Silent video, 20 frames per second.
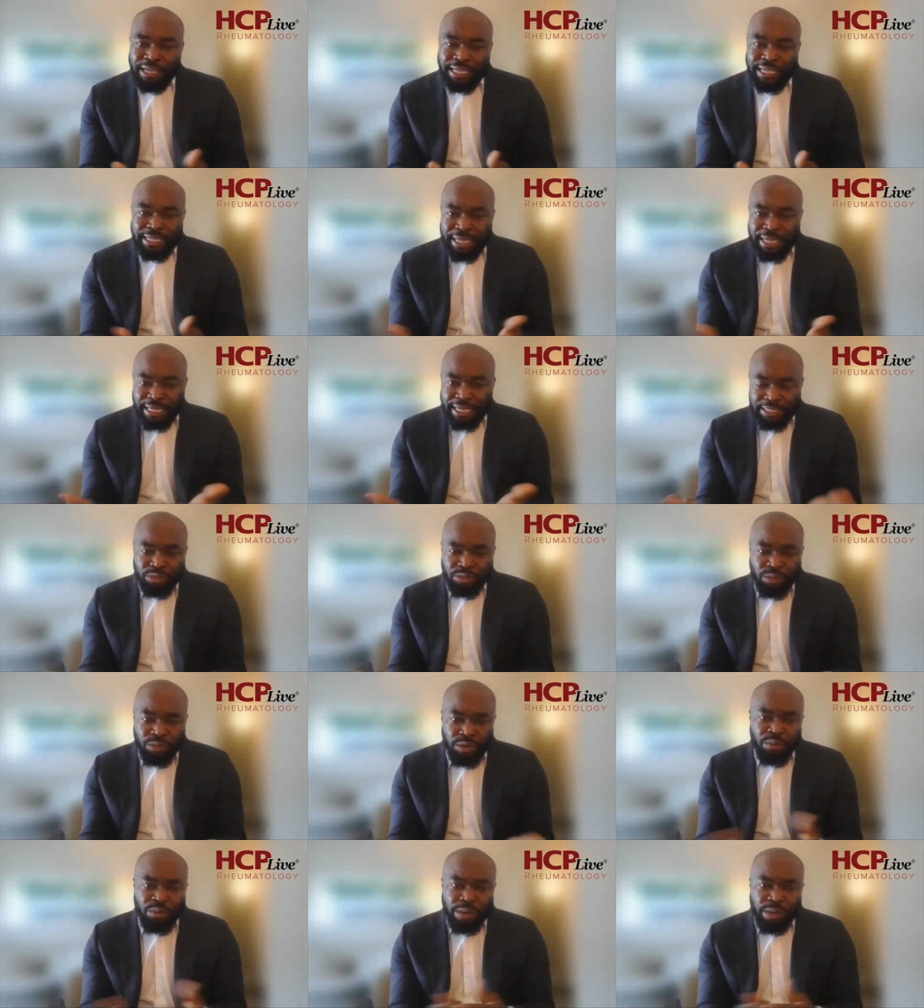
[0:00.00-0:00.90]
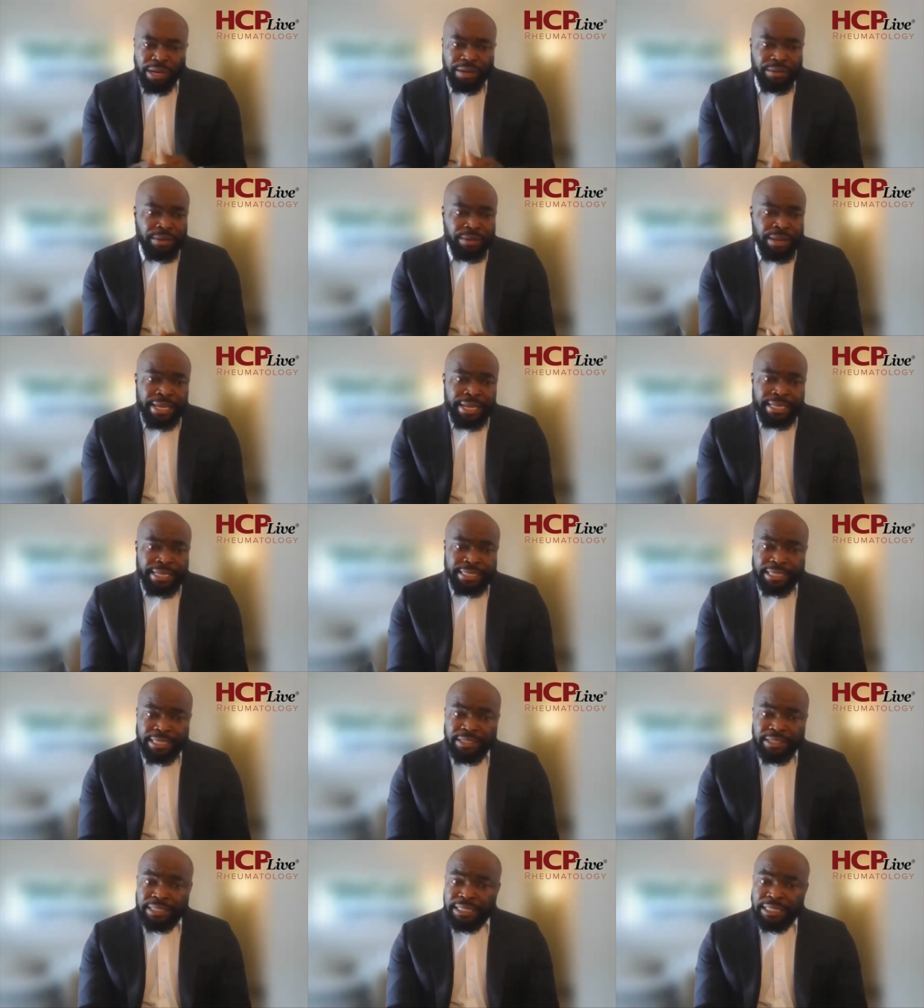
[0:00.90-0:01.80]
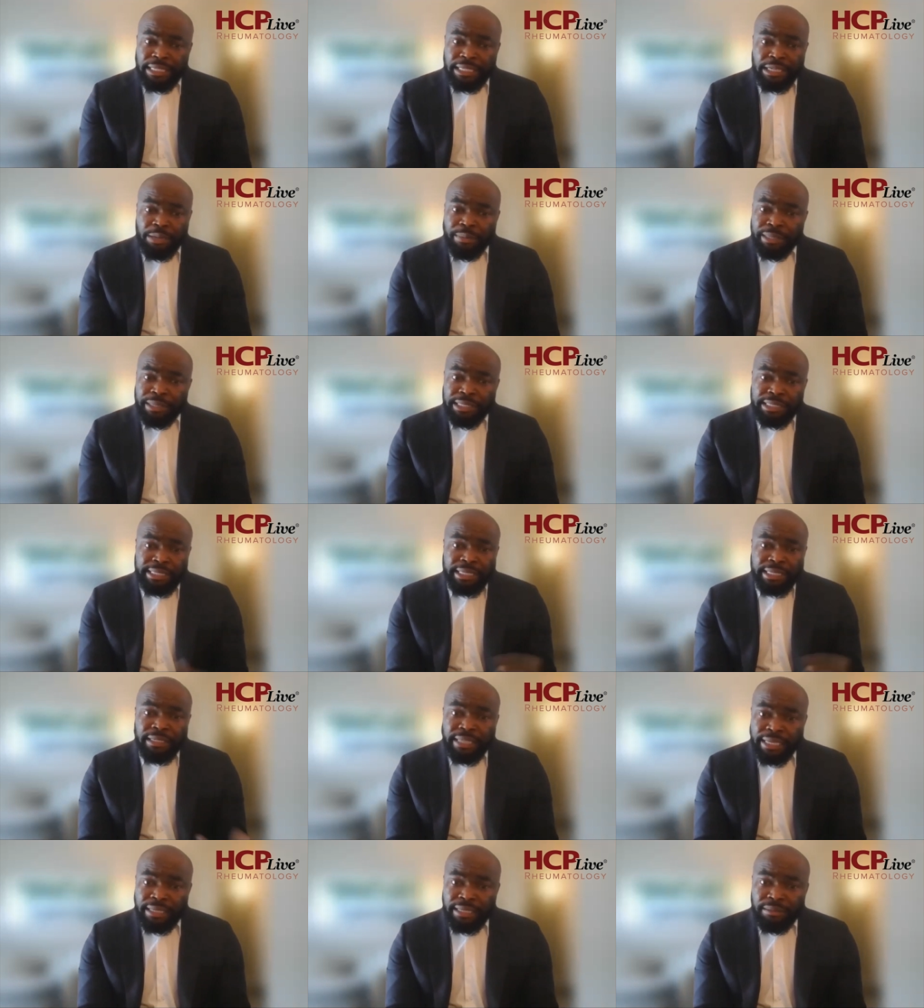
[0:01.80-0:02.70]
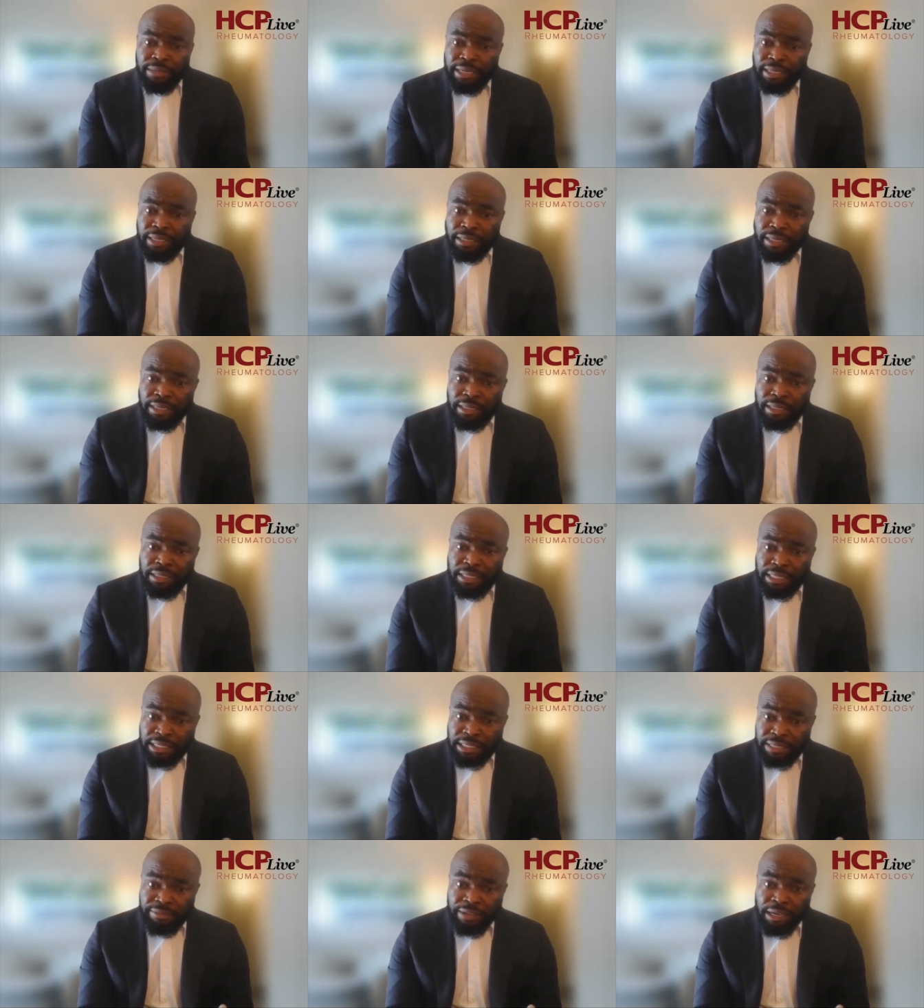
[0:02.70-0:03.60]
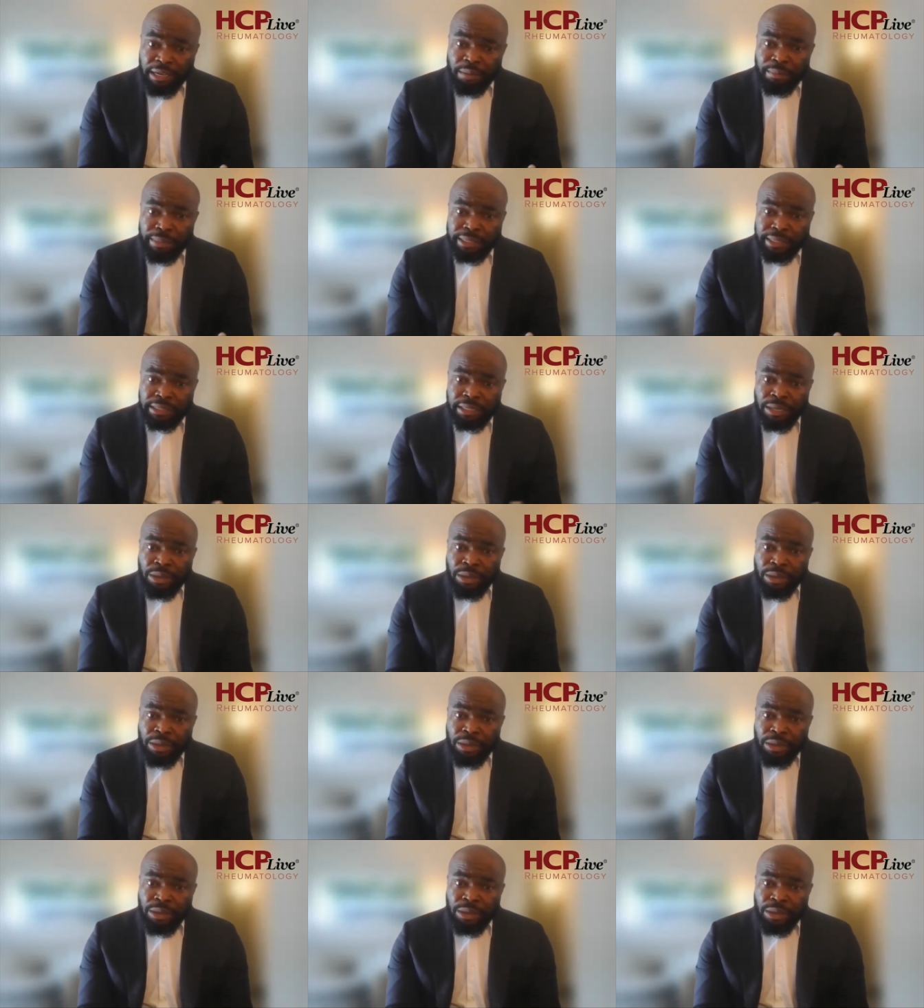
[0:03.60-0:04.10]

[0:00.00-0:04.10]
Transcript: And as you are aware, zasocitinib is still in, in, in, in development.